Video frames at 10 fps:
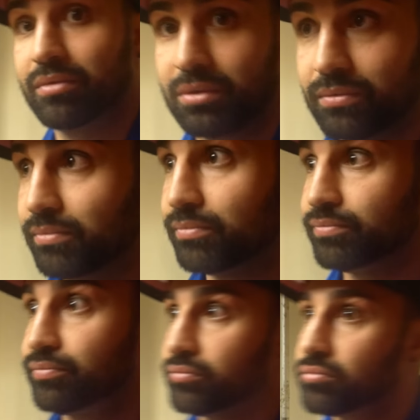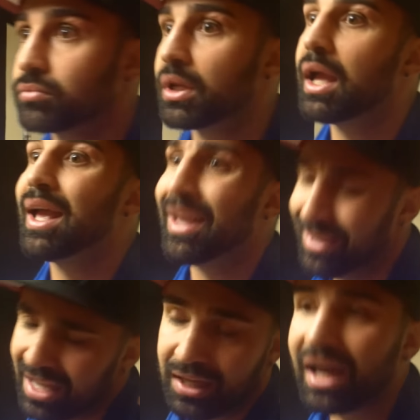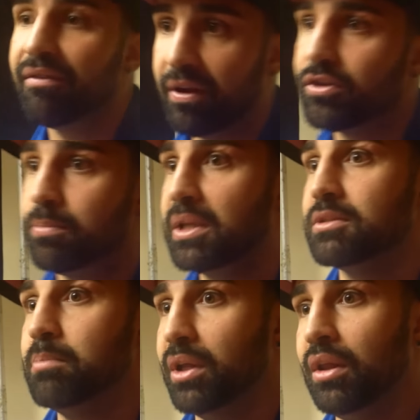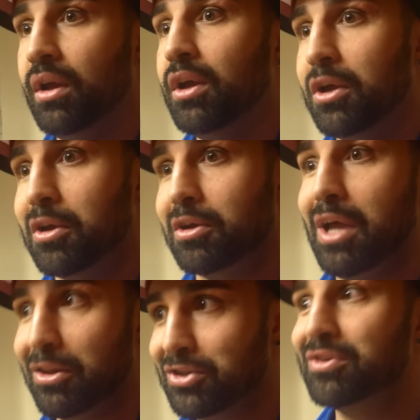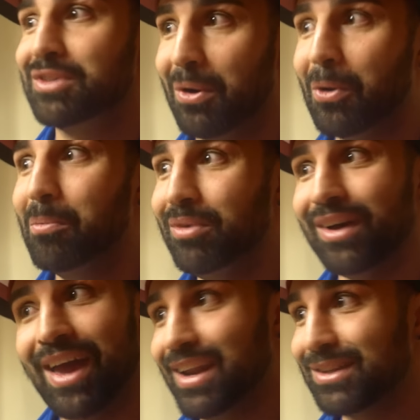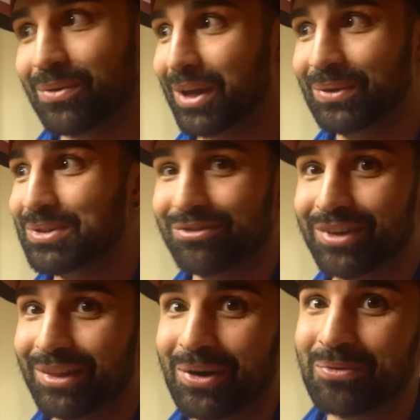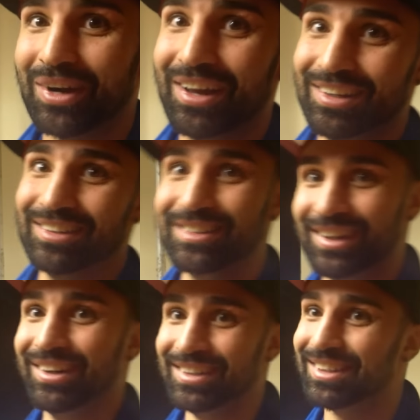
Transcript: Do you still favor Spence? Yeah, you got to favor Spence, but Algieri's at home, and you don't want to lose in front of the home crowd either, so oh.